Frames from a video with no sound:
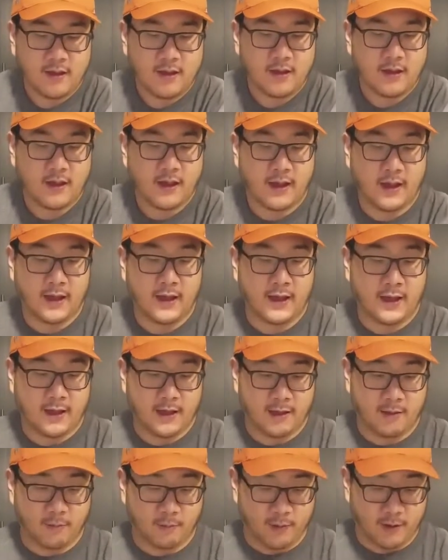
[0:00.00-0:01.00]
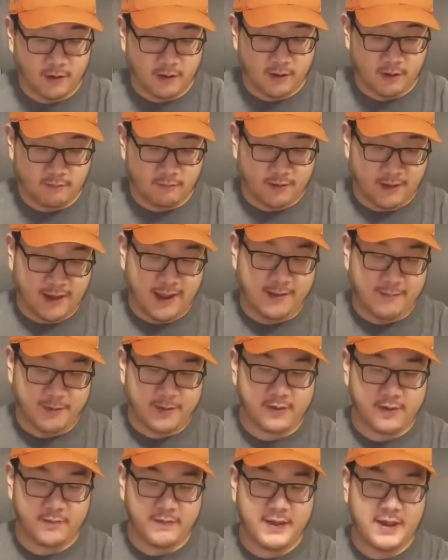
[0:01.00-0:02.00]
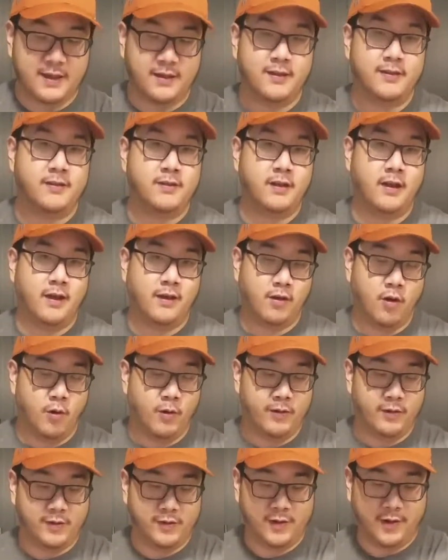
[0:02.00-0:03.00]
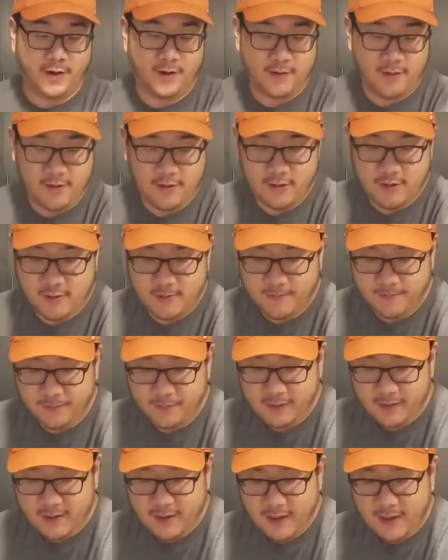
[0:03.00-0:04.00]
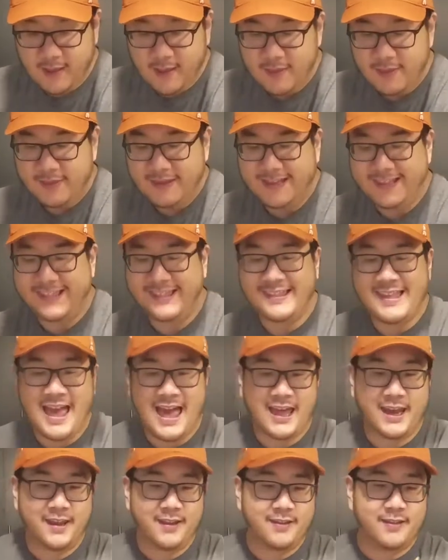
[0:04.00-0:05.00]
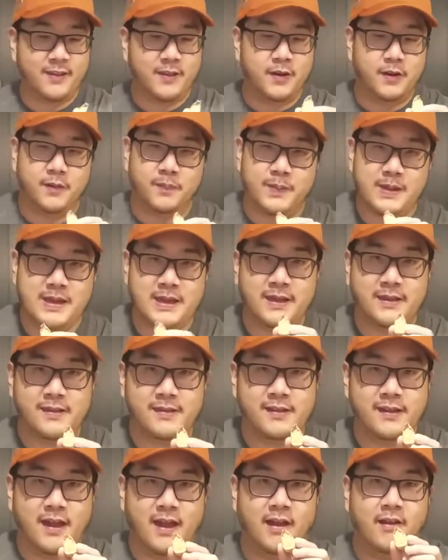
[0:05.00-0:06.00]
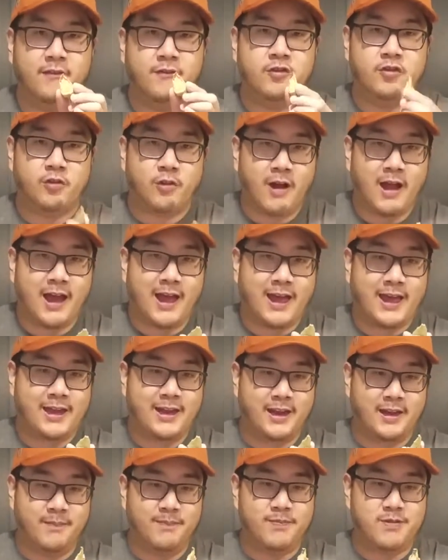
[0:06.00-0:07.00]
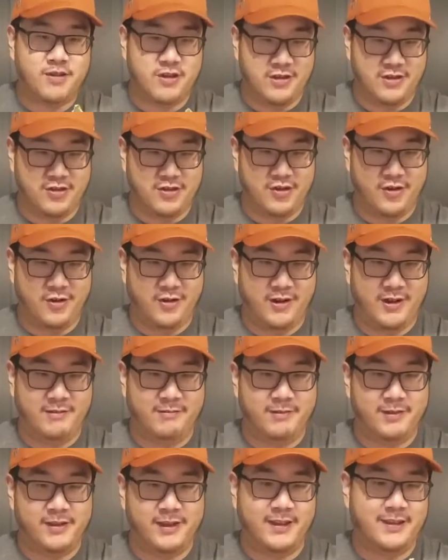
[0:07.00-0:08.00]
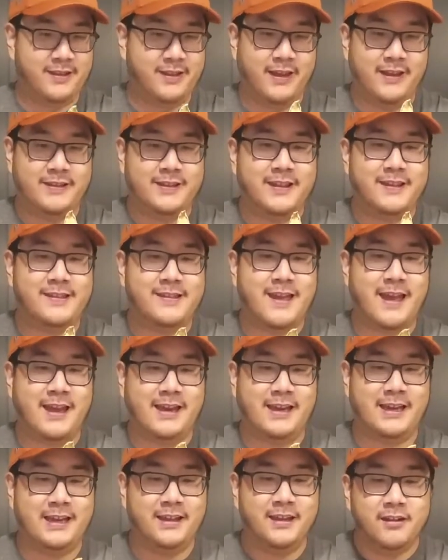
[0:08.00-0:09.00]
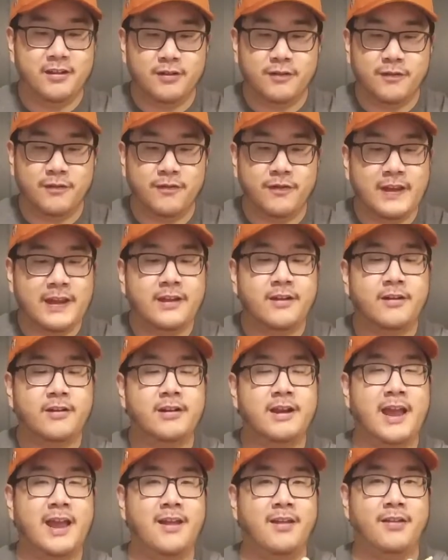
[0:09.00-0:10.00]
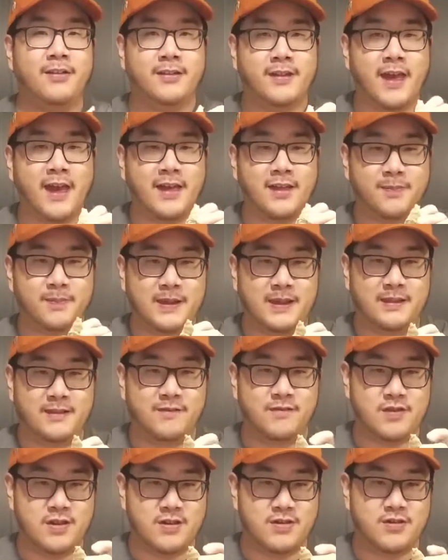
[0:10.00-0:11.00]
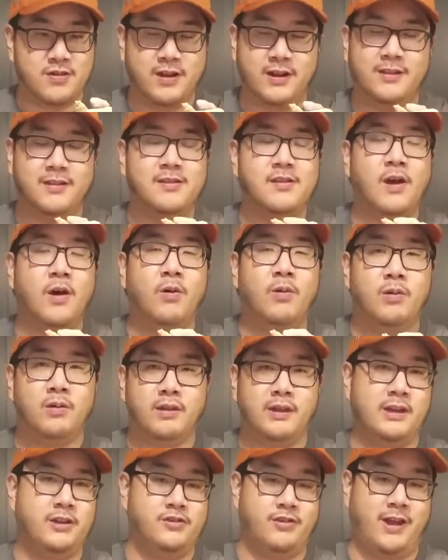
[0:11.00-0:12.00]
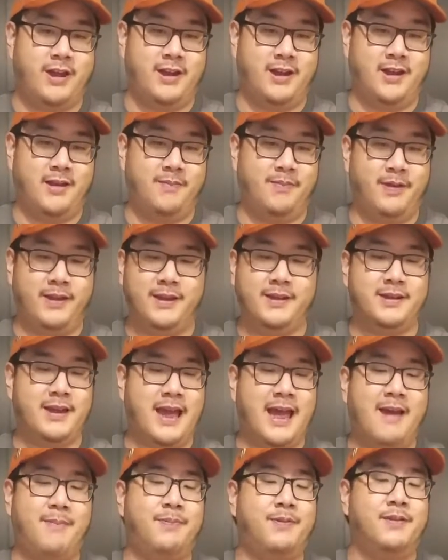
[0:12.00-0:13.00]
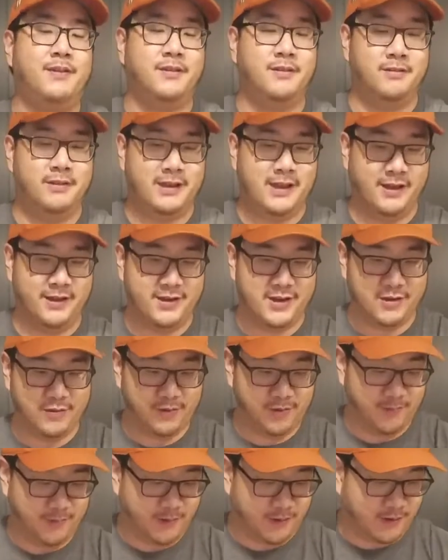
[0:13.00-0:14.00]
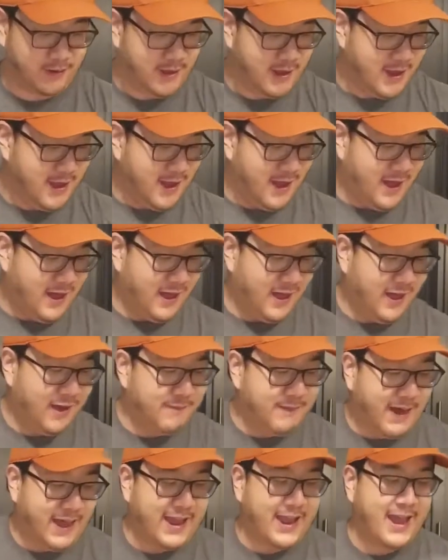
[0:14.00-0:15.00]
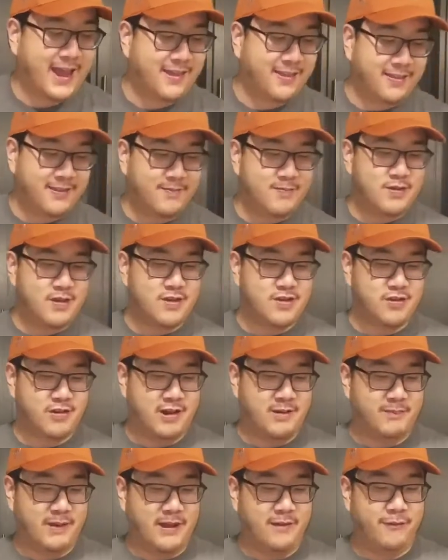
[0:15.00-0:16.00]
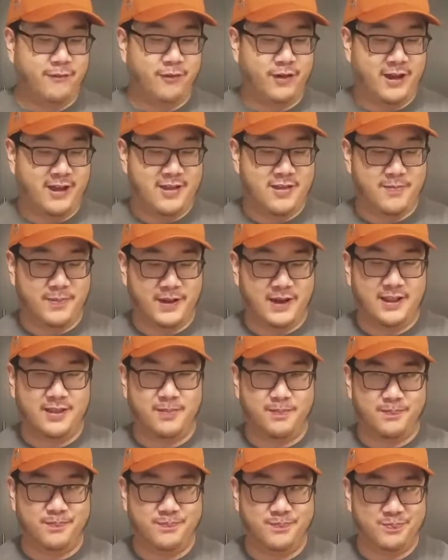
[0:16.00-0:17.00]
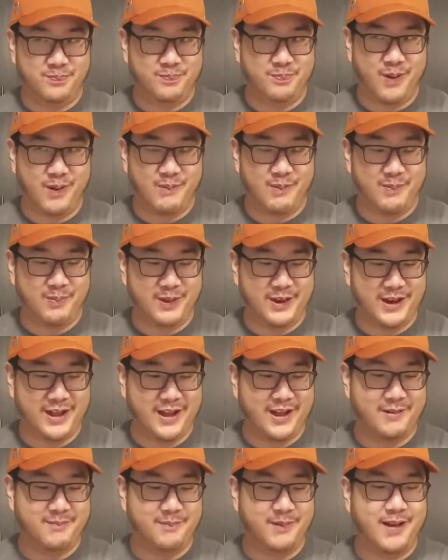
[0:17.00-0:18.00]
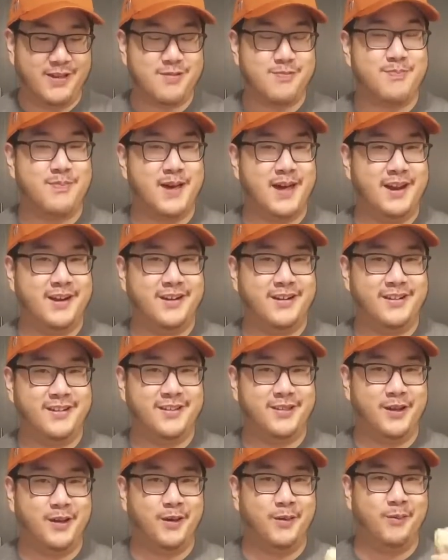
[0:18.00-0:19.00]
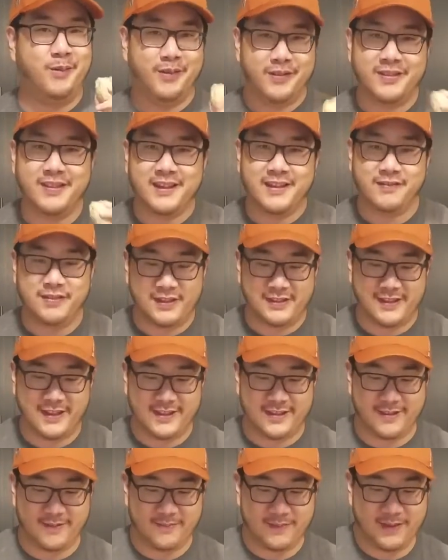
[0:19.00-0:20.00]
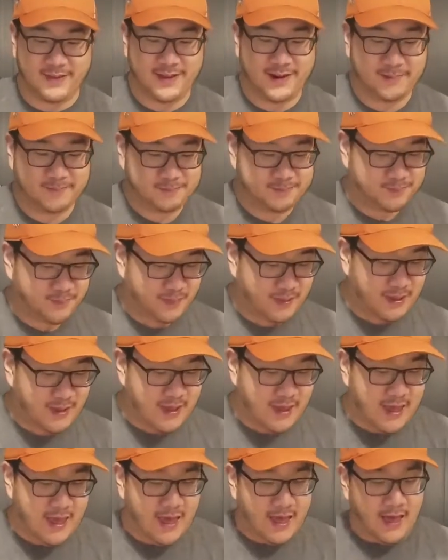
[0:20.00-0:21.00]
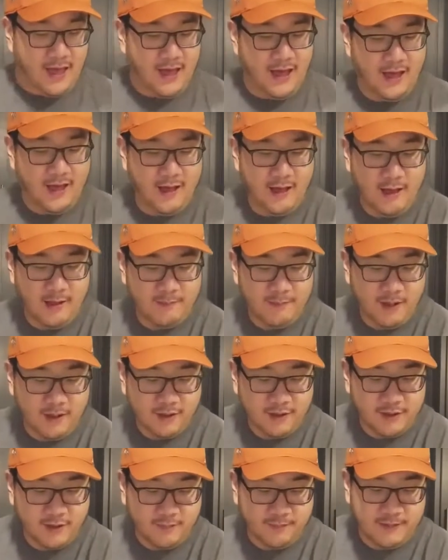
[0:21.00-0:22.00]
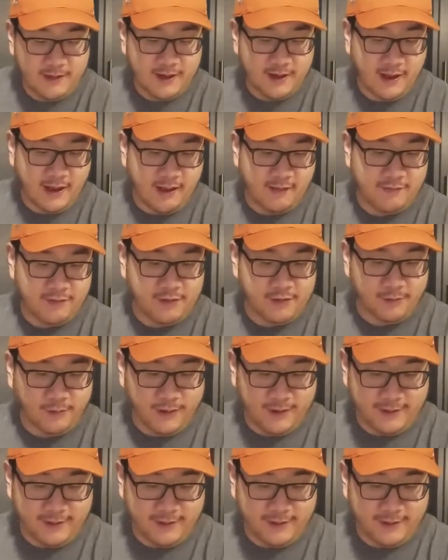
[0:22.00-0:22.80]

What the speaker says: what I'm assuming is cornstarch, the saddest little piece of dried up ginger. It's like this tiny little fingernail sized piece of ginger. It's totally dried up, like absolutely unusable. I had some ginger in my fridge, but it's probably not much better, so we'll see if this ends up in there. A little bit of soy